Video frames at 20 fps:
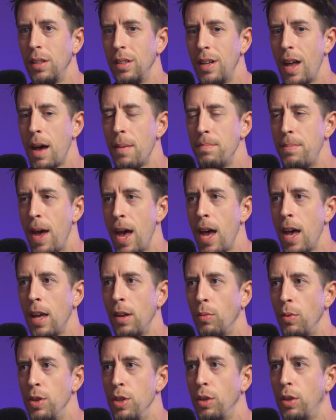not
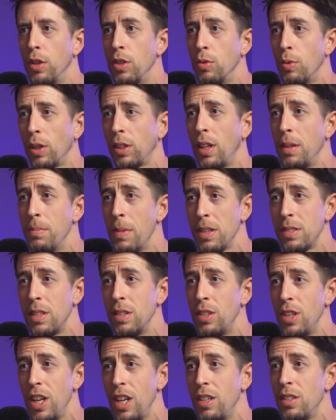bad when you can directly
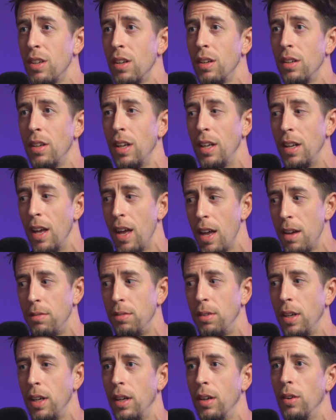message each and
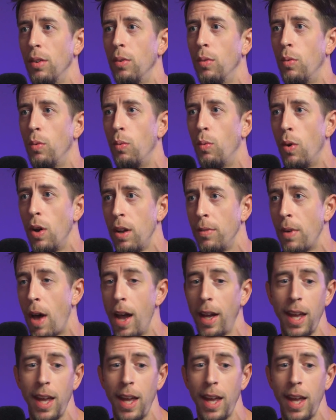every one of.